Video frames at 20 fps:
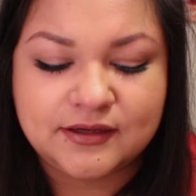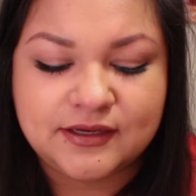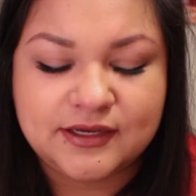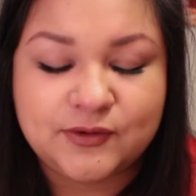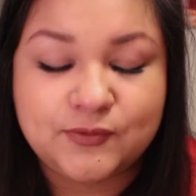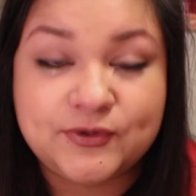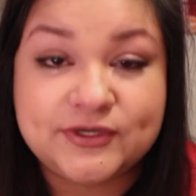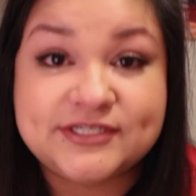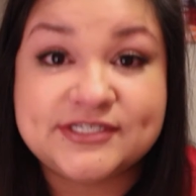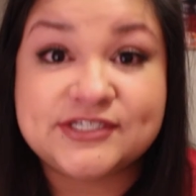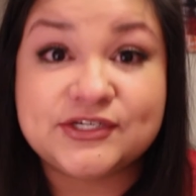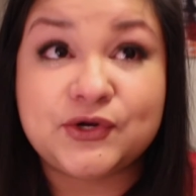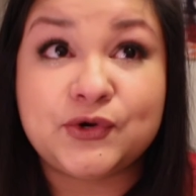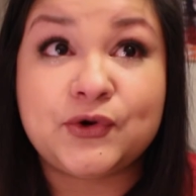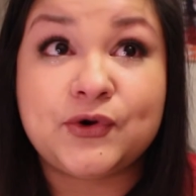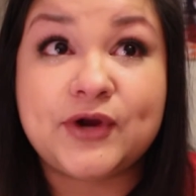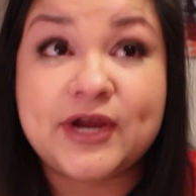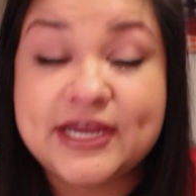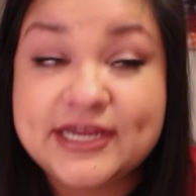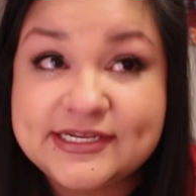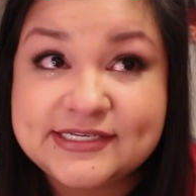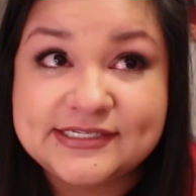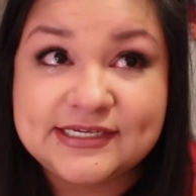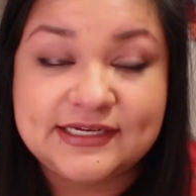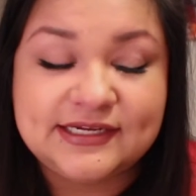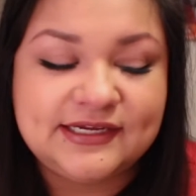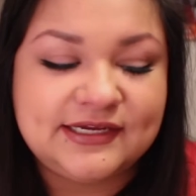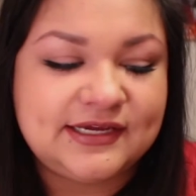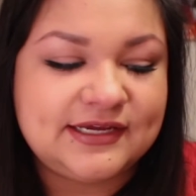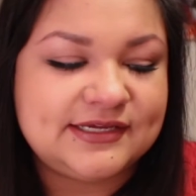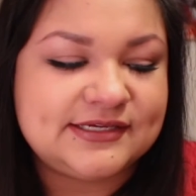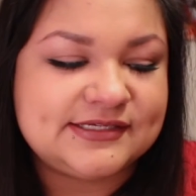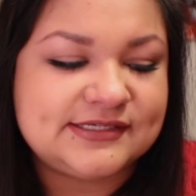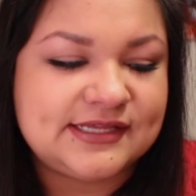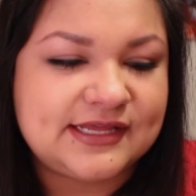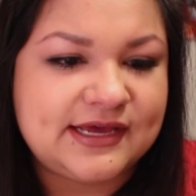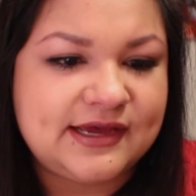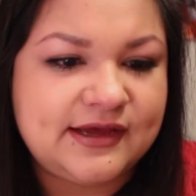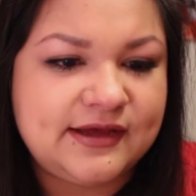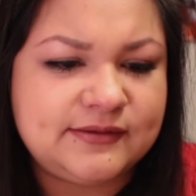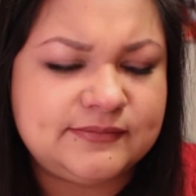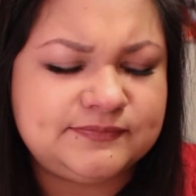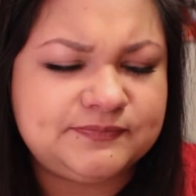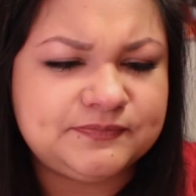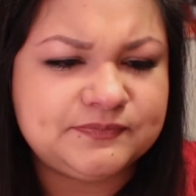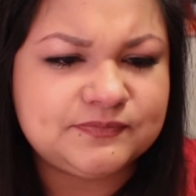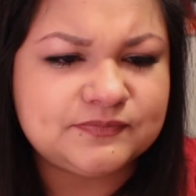And what's crazy is that